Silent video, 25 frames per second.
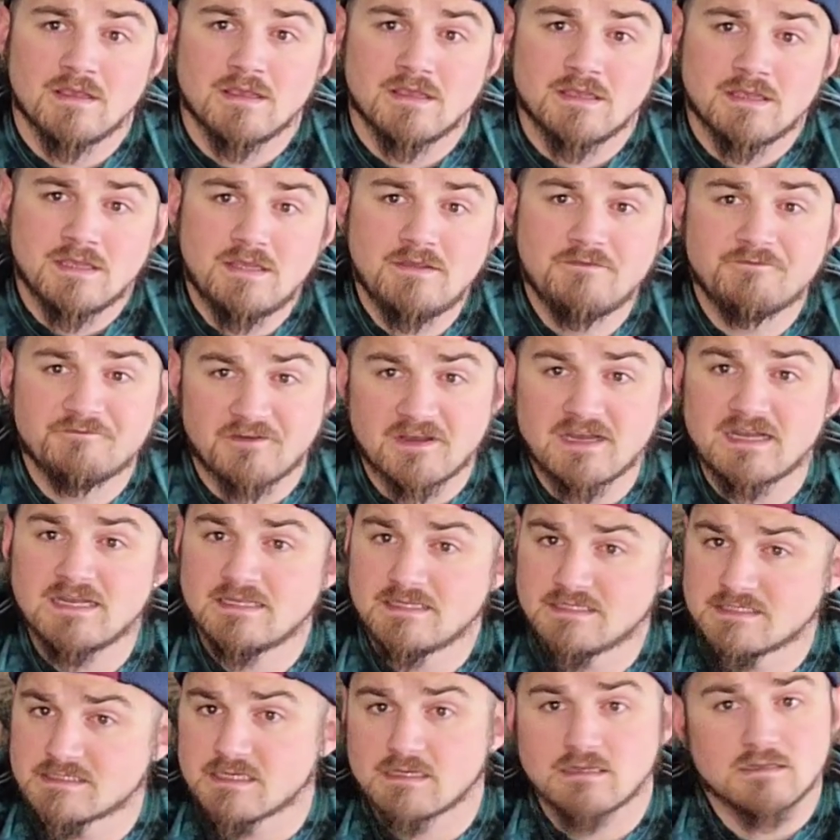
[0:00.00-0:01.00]
he
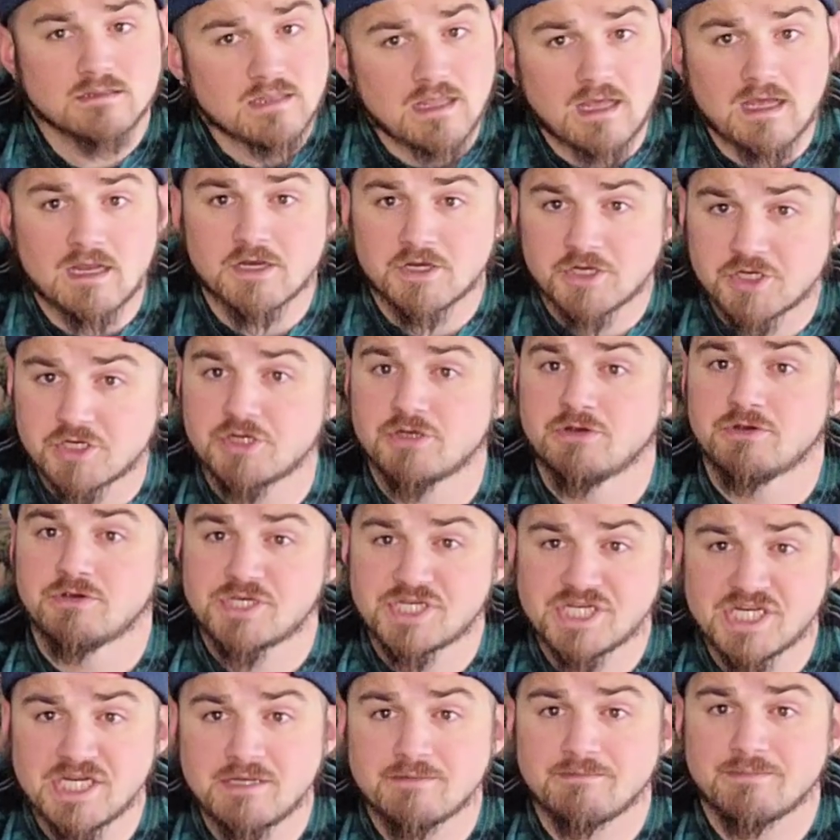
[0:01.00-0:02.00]
finds a lot of true
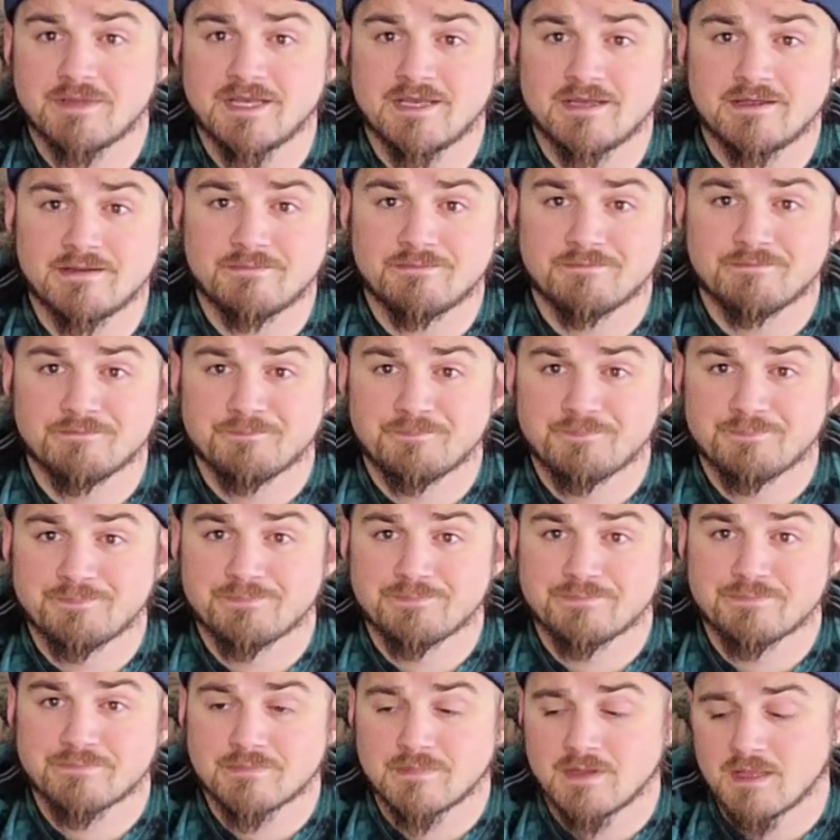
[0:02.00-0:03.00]
shit, man.
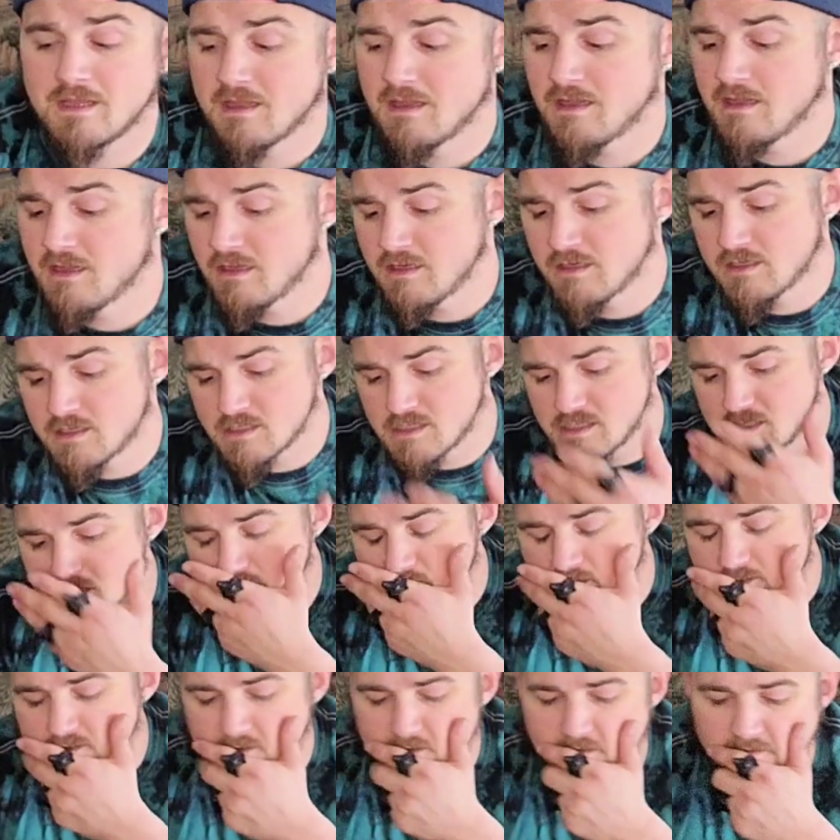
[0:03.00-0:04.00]
And,
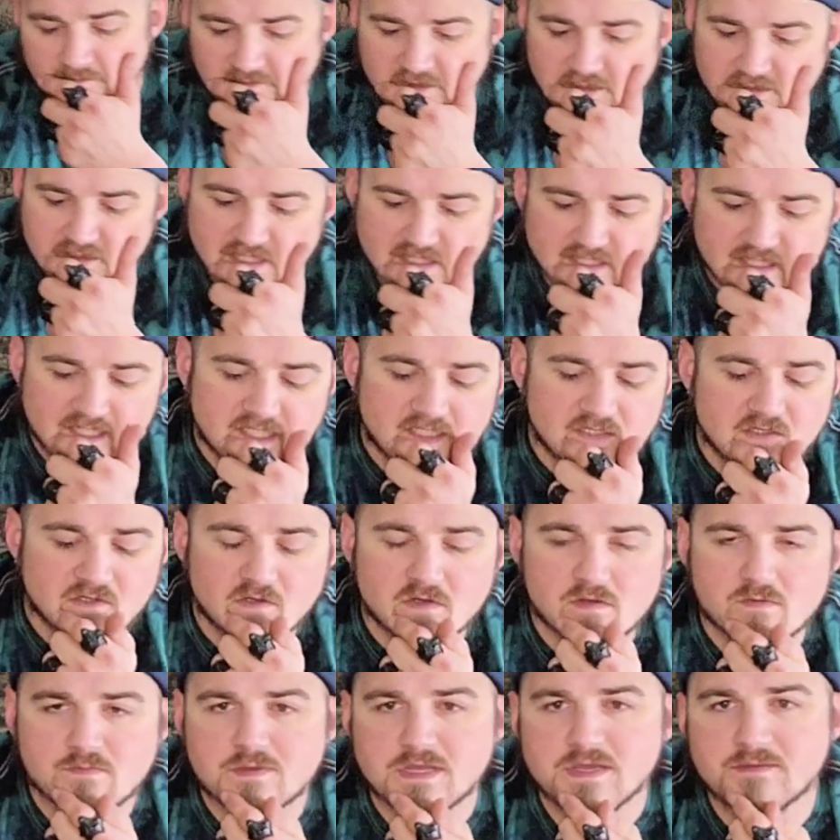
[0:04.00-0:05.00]
I've looked into
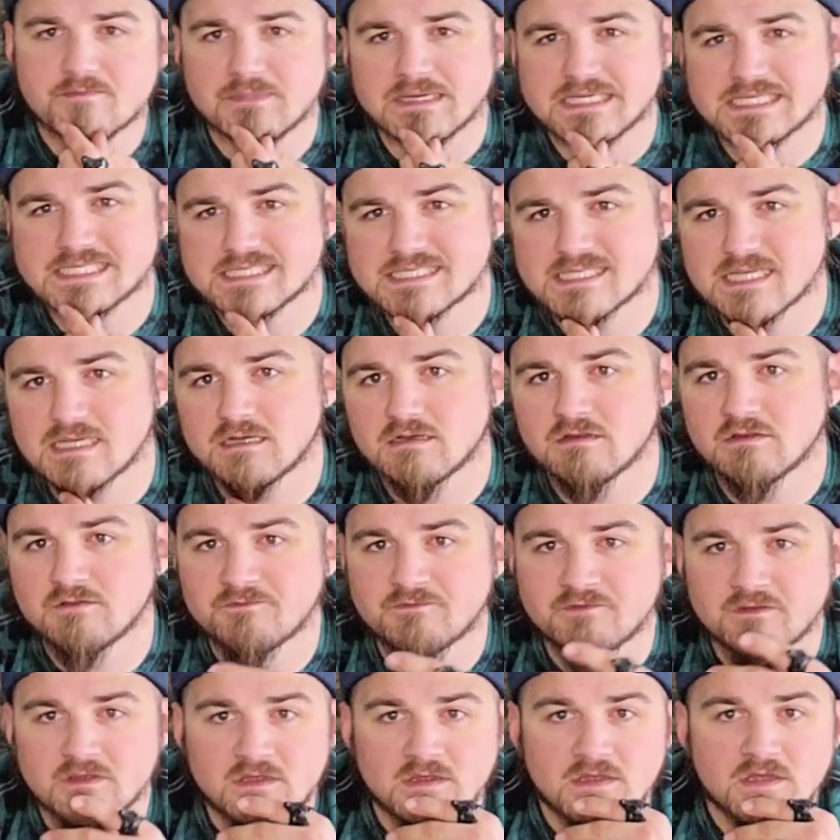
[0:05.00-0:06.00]
it a bit
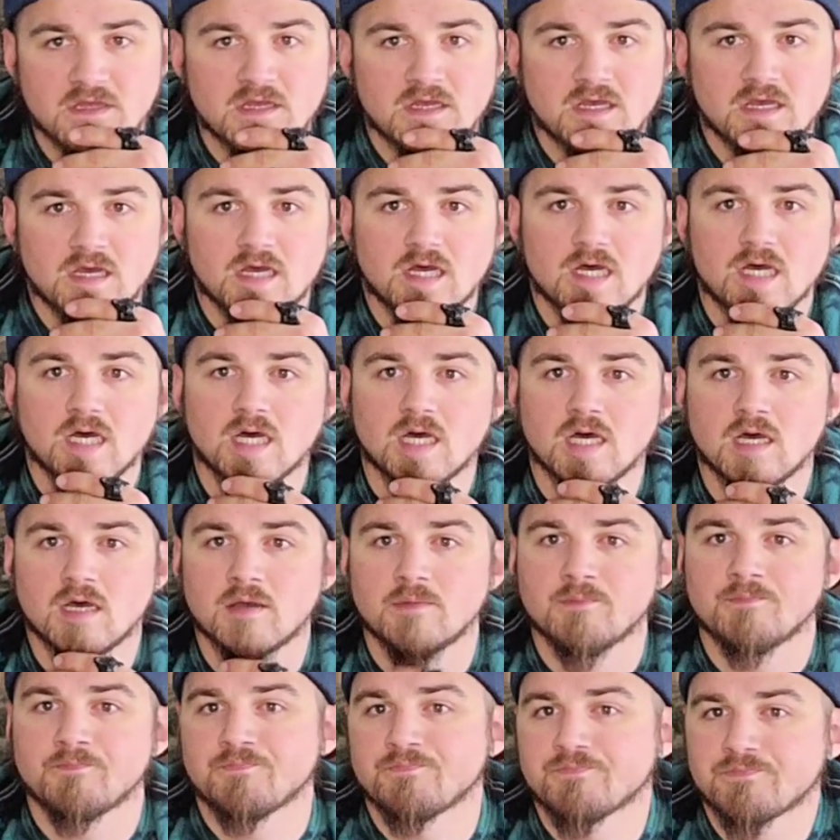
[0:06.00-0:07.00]
myself
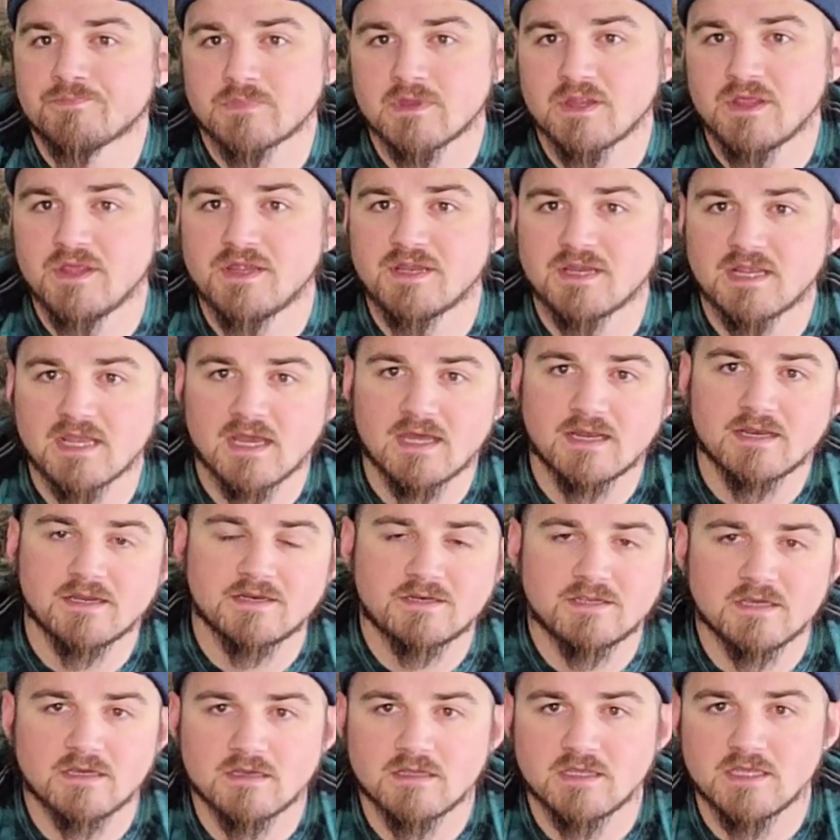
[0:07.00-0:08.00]
and kind of
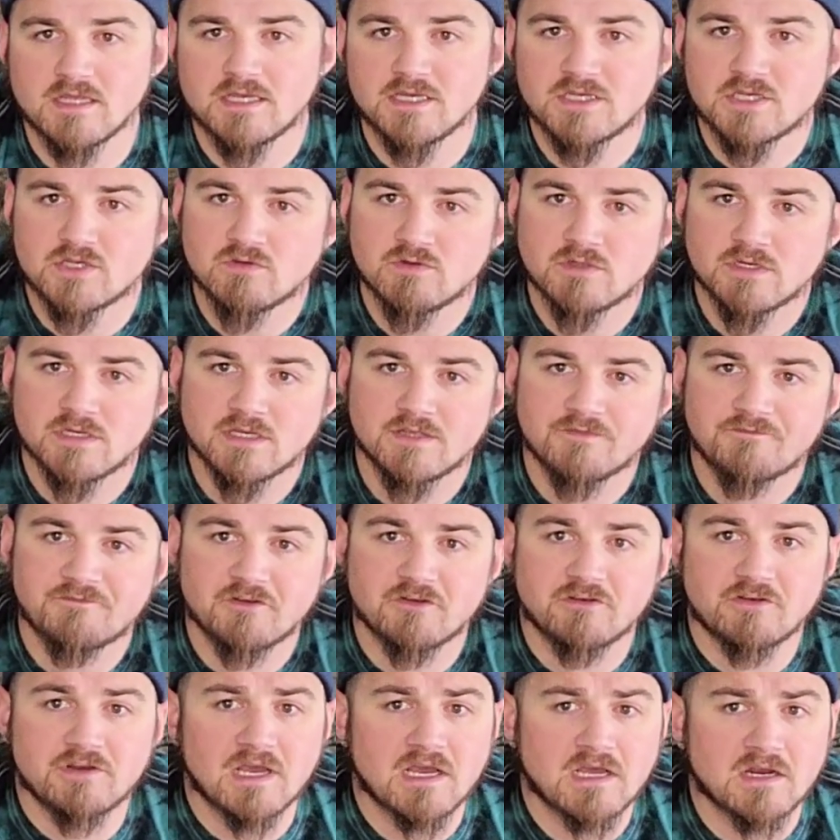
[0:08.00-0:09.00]
dug into it. And if
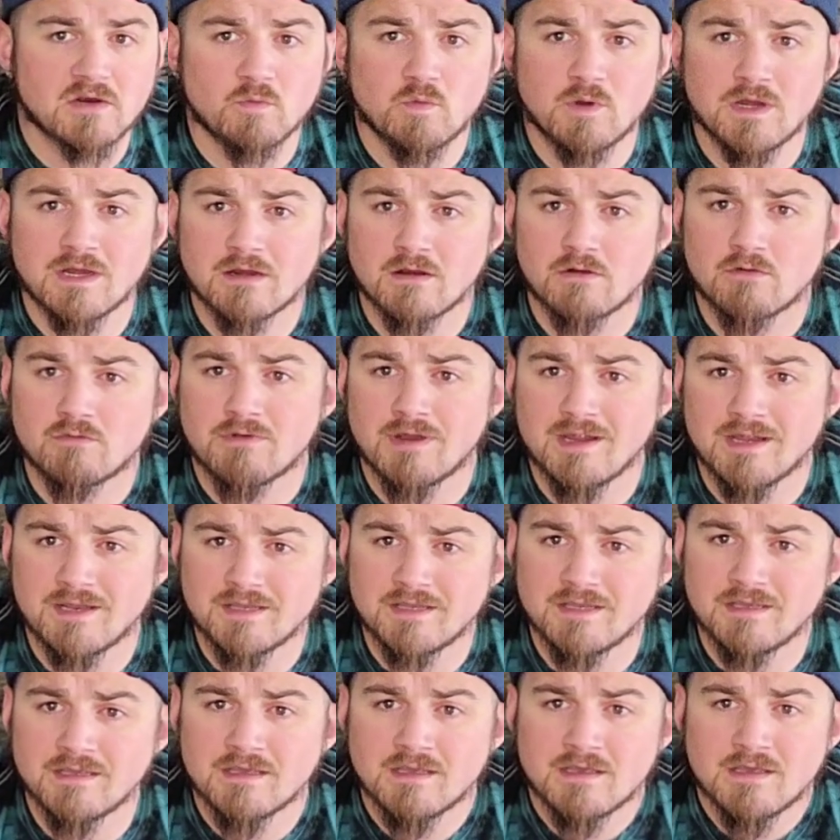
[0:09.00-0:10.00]
you're not aware
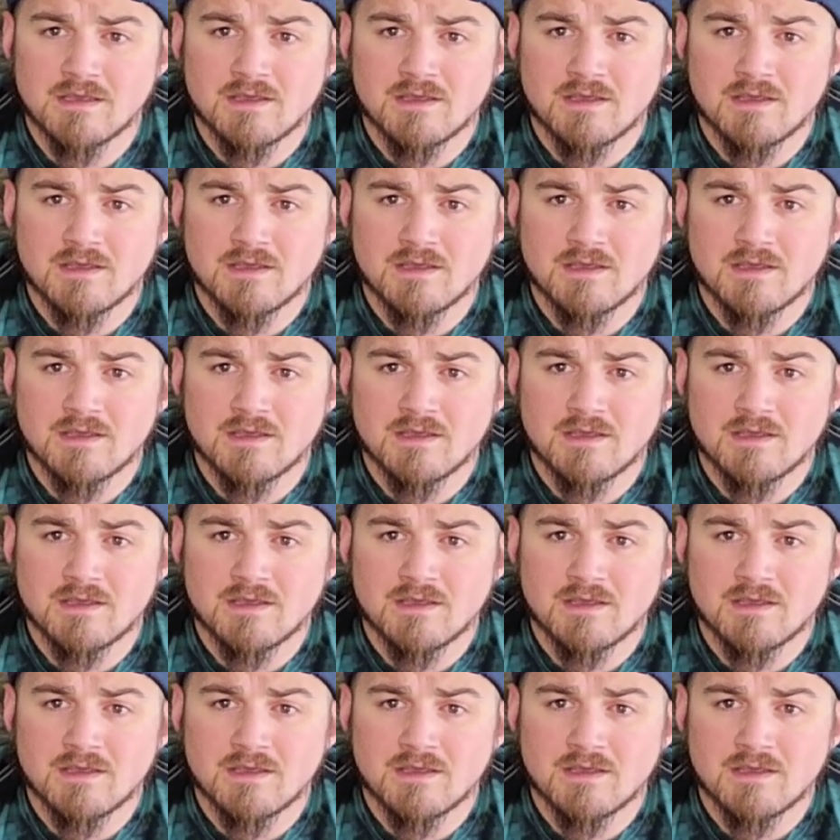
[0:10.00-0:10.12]
already,